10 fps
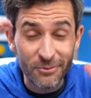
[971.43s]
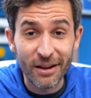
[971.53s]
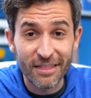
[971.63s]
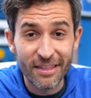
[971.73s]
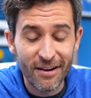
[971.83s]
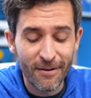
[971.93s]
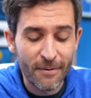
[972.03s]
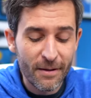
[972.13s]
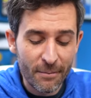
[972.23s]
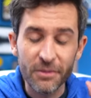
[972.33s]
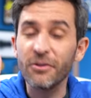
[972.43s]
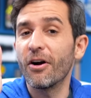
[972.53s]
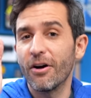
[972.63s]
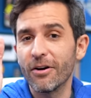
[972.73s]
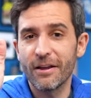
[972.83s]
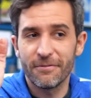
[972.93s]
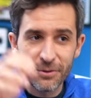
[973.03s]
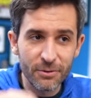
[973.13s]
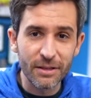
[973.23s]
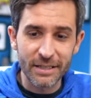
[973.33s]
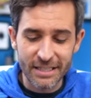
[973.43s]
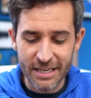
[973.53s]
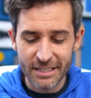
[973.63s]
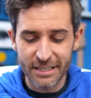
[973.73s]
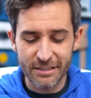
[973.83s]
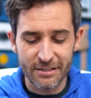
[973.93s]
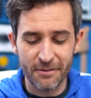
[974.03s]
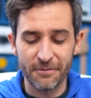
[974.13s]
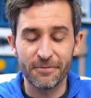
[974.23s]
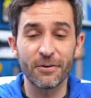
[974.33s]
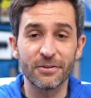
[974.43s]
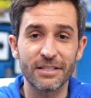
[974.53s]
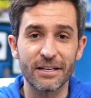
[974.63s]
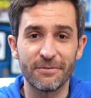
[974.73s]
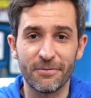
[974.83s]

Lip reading: right there. But there are a few limitations. First and